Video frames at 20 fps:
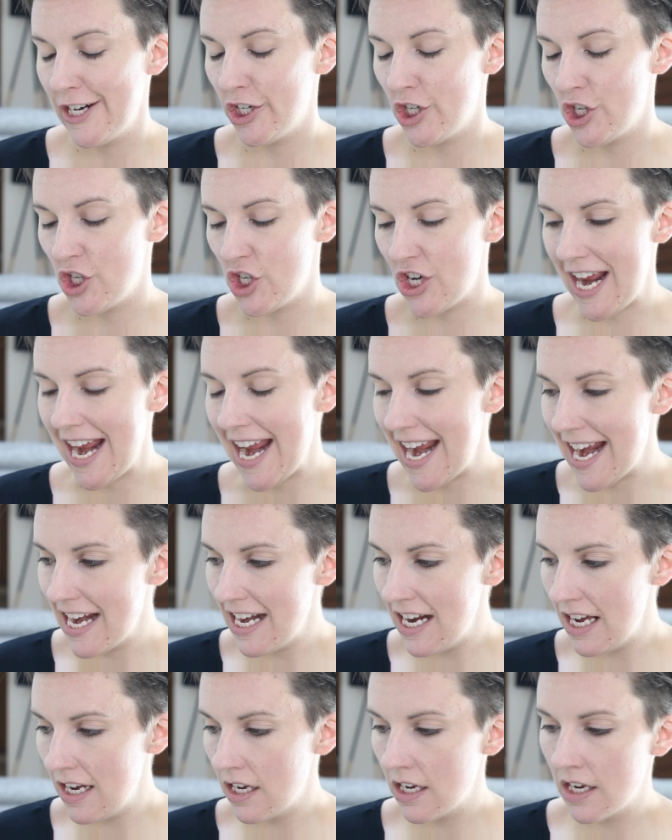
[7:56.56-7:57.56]

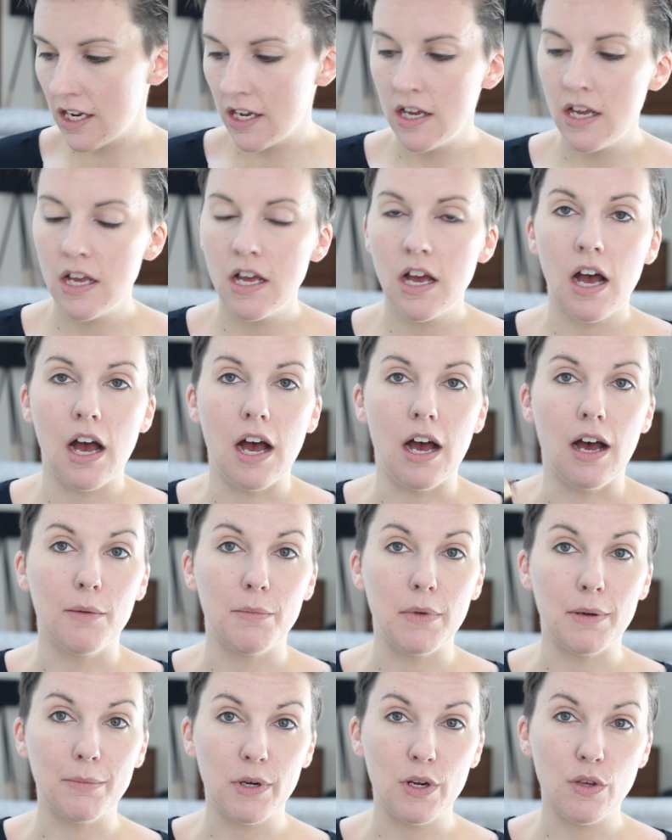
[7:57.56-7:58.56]
shade.
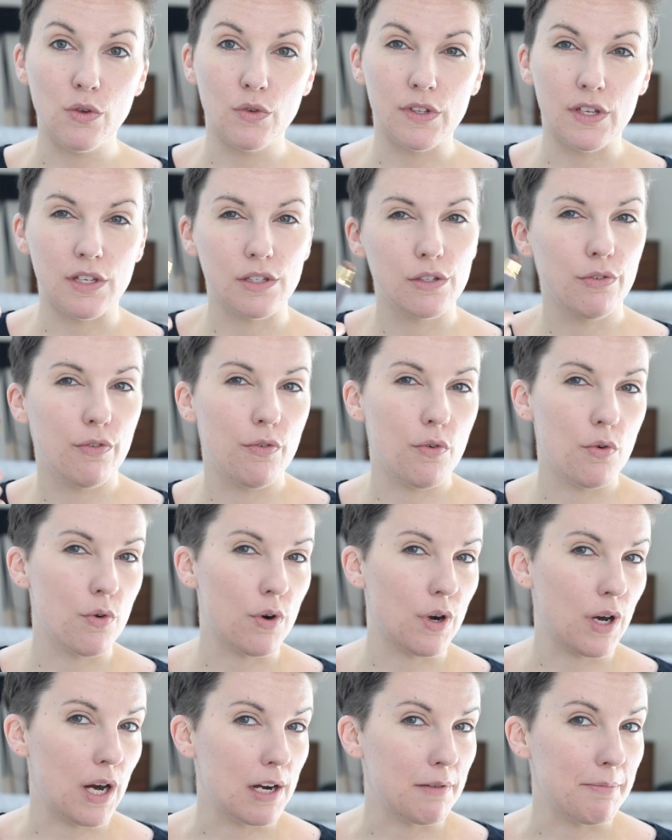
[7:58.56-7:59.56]
Um, I'm gonna use this
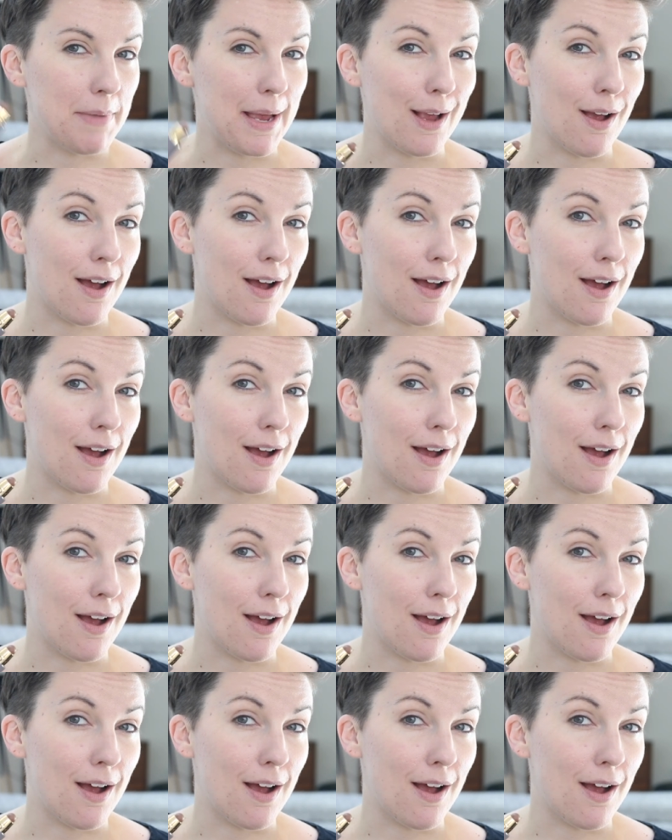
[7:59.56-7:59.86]
for kind of my